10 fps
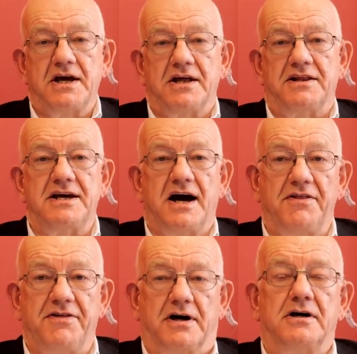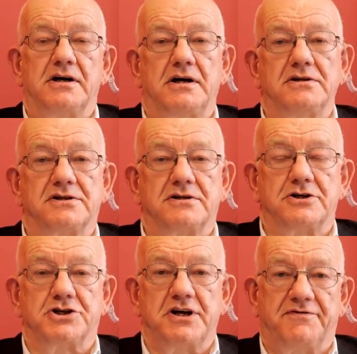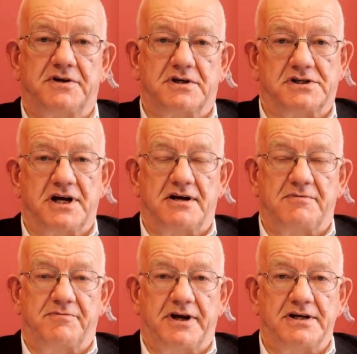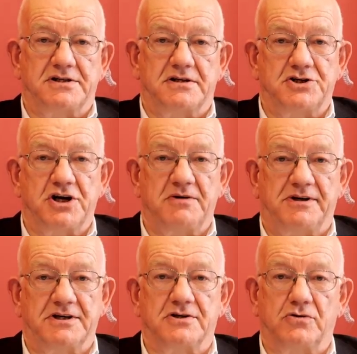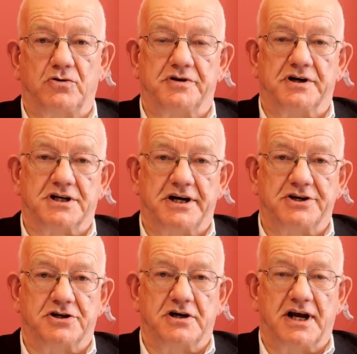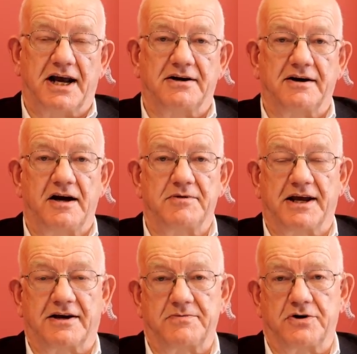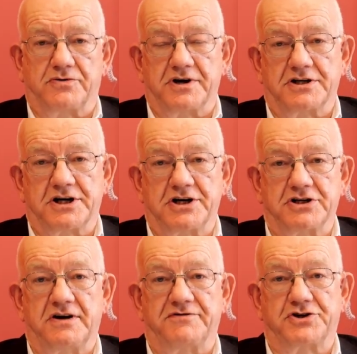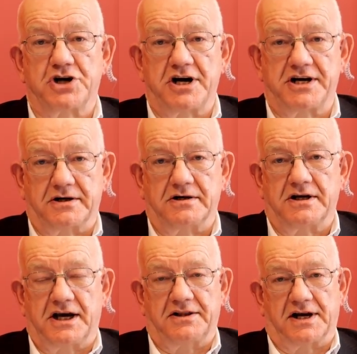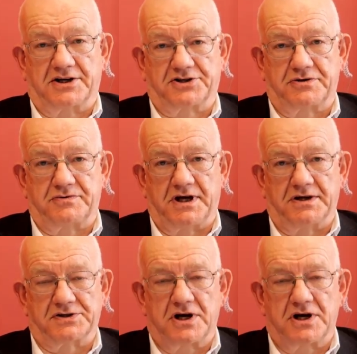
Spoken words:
The other is the shift that has taken place in the geopolitical orientation and global economic orientation of China in the last 2 years.